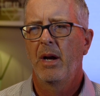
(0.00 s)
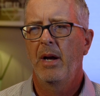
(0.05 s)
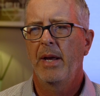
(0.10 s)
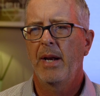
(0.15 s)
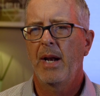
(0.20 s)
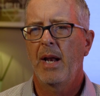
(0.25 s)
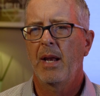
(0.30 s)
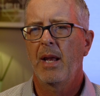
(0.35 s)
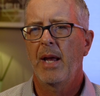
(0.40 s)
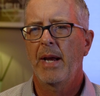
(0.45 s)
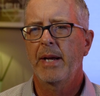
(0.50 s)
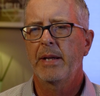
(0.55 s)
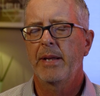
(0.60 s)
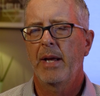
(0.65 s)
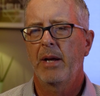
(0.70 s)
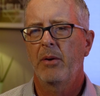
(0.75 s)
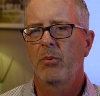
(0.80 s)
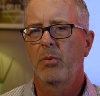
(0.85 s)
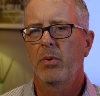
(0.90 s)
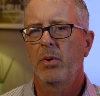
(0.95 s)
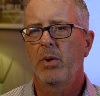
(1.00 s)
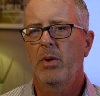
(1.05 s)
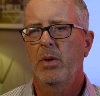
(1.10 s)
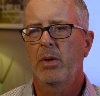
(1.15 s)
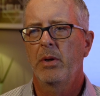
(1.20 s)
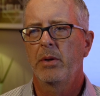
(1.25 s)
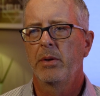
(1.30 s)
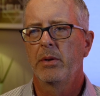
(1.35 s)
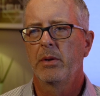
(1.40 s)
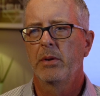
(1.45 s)
And I like that
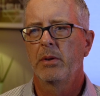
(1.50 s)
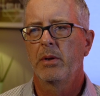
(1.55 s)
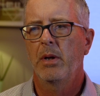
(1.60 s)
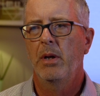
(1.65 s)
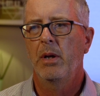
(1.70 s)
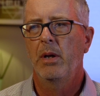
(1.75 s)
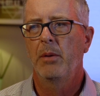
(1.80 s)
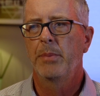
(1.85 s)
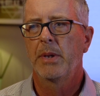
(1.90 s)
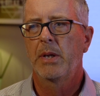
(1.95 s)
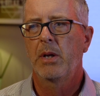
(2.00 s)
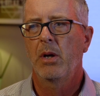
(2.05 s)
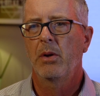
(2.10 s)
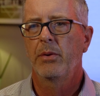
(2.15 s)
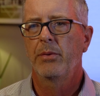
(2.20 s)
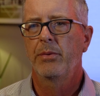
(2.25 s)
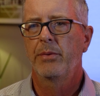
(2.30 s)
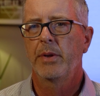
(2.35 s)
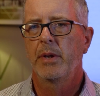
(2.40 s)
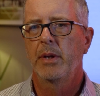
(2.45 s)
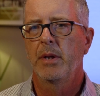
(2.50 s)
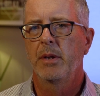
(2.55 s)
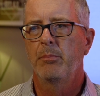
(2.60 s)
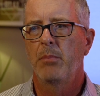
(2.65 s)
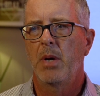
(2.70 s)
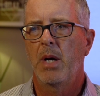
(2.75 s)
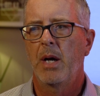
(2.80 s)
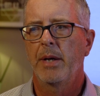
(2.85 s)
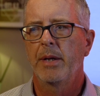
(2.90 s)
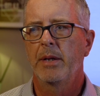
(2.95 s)
word because it
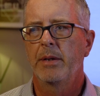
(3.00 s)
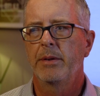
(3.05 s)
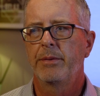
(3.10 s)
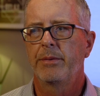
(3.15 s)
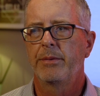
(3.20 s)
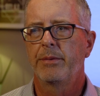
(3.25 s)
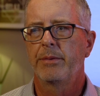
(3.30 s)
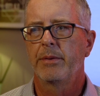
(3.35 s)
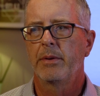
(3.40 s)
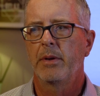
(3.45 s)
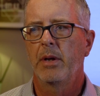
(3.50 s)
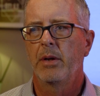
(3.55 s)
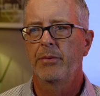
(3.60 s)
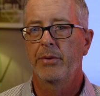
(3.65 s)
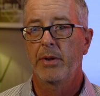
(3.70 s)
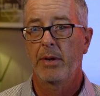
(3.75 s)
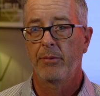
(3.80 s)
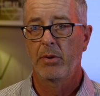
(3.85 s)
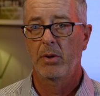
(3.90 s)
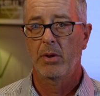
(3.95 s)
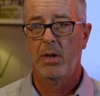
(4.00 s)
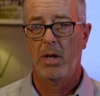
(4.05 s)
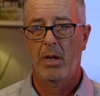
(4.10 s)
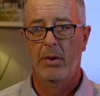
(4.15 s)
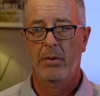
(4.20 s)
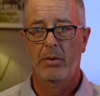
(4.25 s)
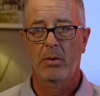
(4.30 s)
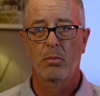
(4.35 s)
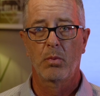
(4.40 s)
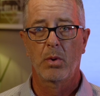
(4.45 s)
embodies several
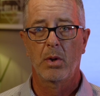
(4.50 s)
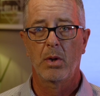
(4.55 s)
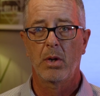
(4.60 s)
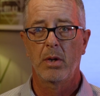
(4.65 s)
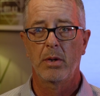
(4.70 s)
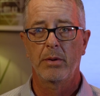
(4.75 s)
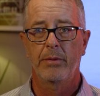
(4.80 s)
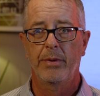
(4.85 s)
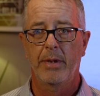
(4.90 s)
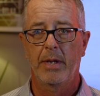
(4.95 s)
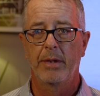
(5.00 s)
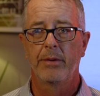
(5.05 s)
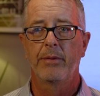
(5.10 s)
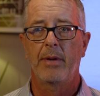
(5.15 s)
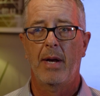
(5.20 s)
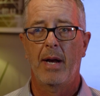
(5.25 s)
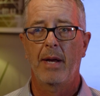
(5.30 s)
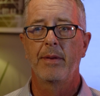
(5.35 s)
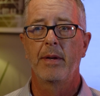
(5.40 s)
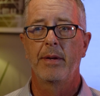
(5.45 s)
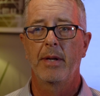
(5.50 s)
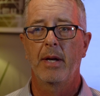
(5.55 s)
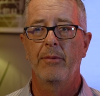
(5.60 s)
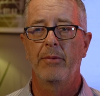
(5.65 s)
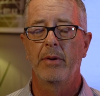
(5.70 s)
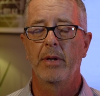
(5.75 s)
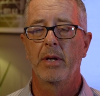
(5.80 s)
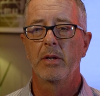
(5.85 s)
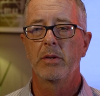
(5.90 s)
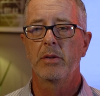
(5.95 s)
other words inside the
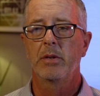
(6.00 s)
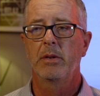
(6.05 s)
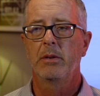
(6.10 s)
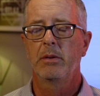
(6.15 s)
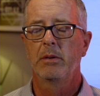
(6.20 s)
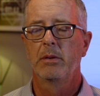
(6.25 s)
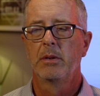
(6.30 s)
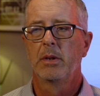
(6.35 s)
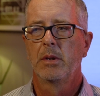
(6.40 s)
definition.